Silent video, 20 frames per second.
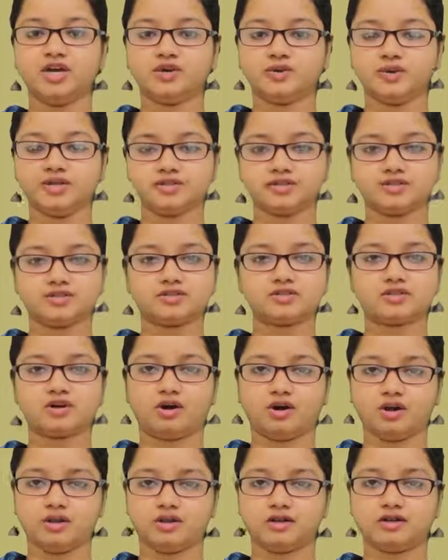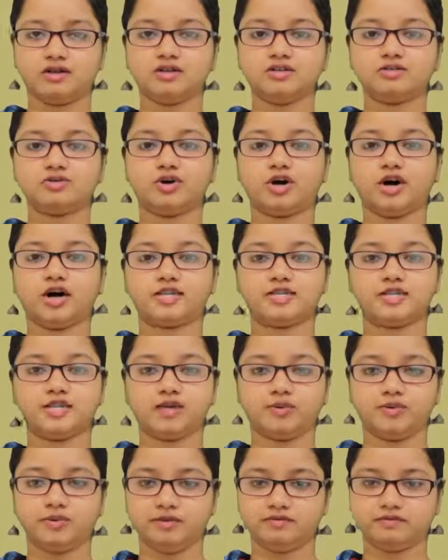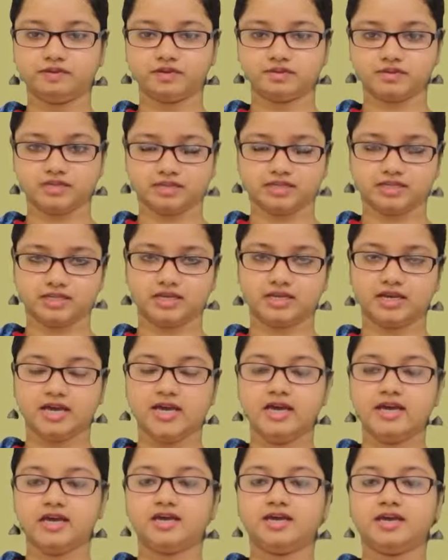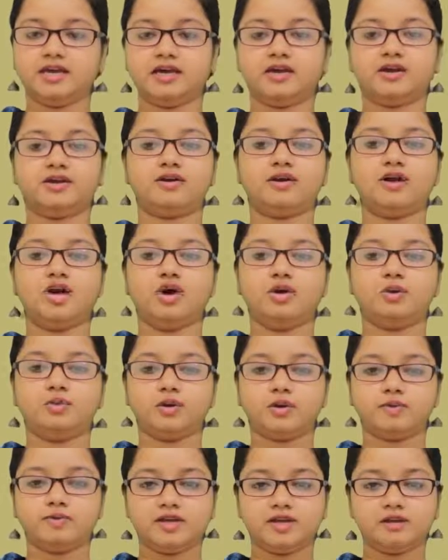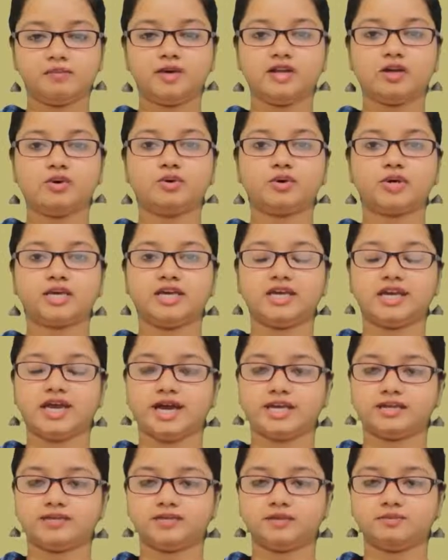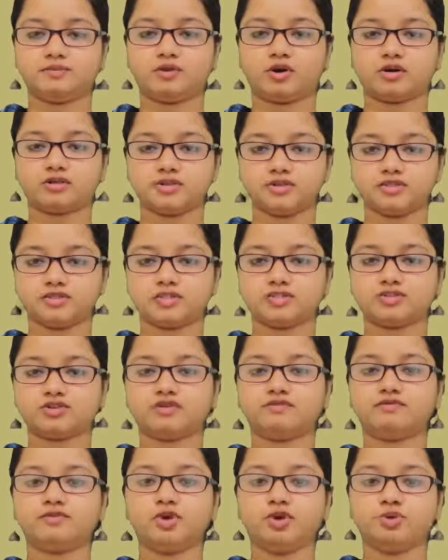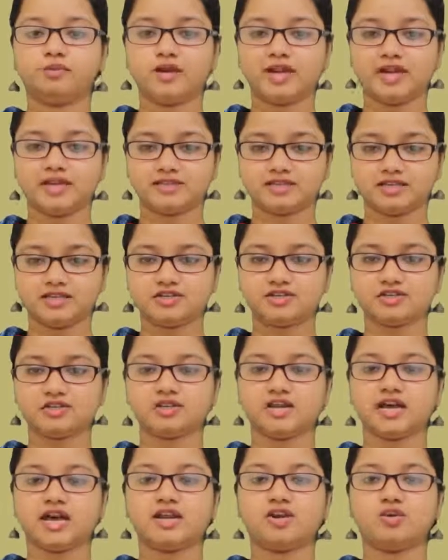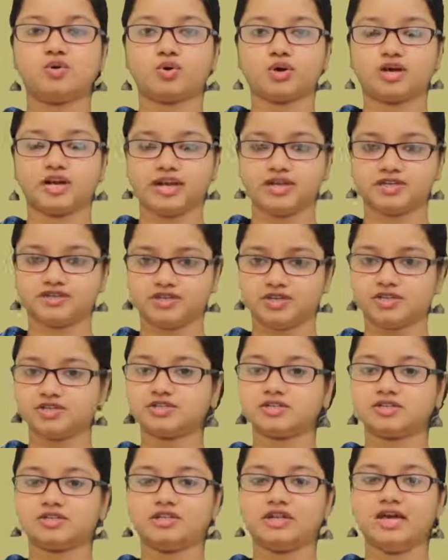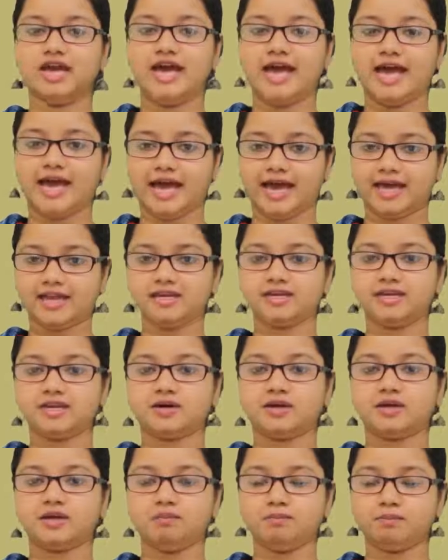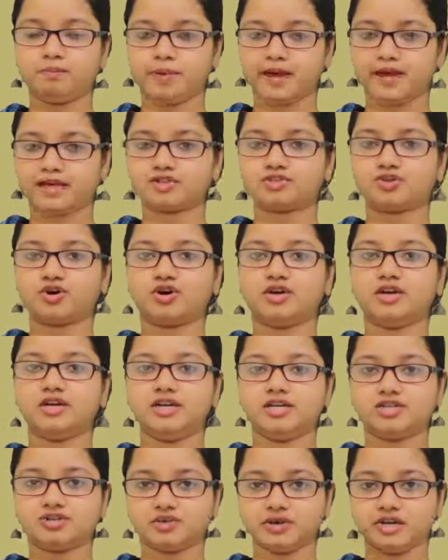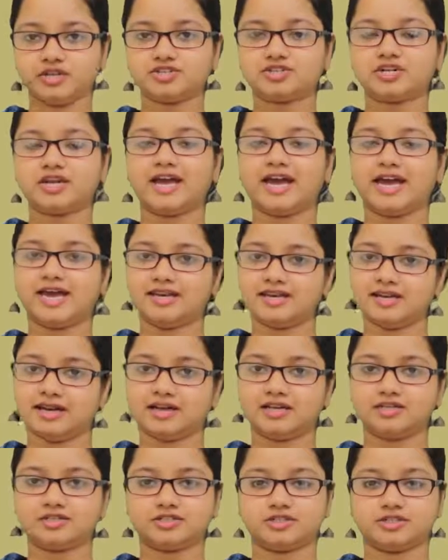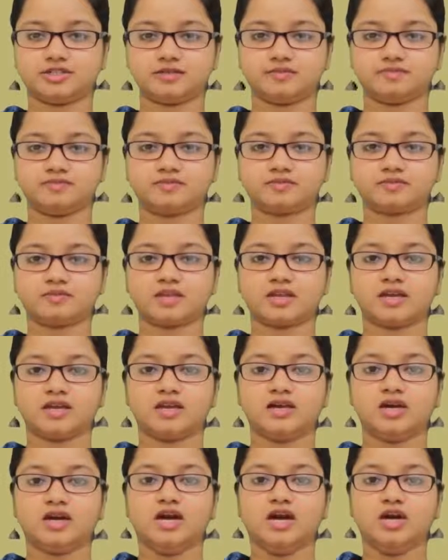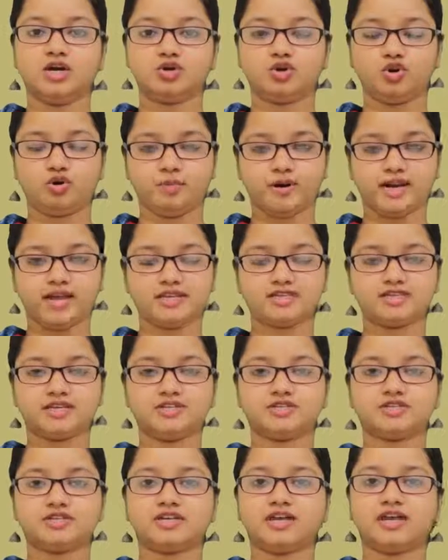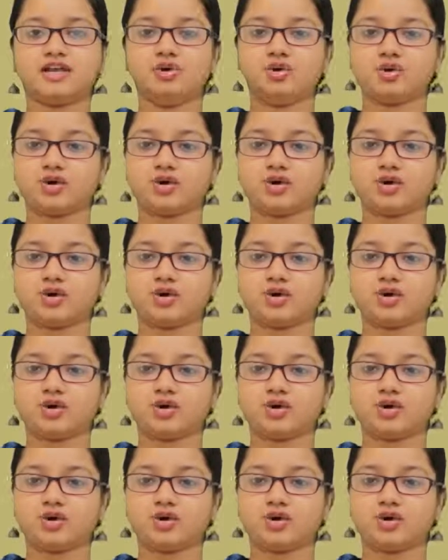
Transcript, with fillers: research scholar, Guwahati University. Here, we will be looking at the processes of globalization and localization and their impact on literature and culture. Globalization and